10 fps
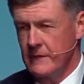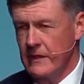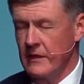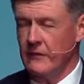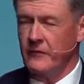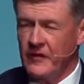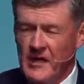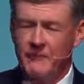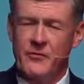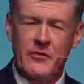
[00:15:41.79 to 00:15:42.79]
And
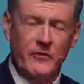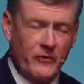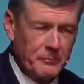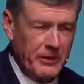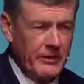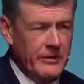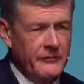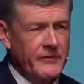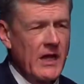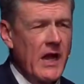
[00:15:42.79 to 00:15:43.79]
except for the Spirit
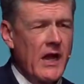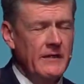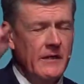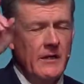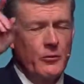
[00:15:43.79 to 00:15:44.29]
of God,